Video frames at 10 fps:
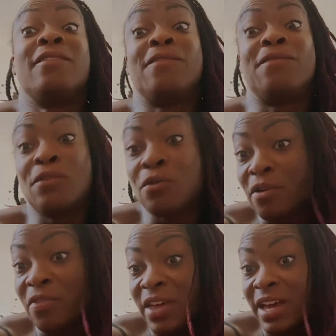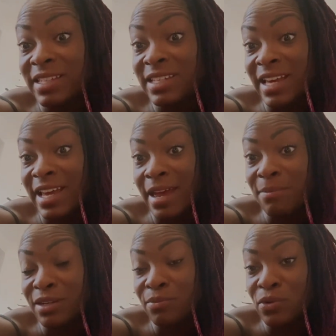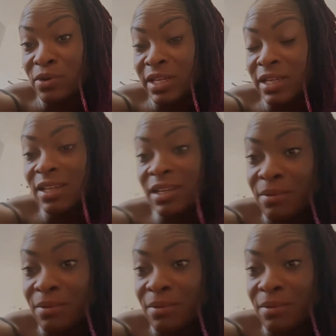4:30 a.m. in the morning.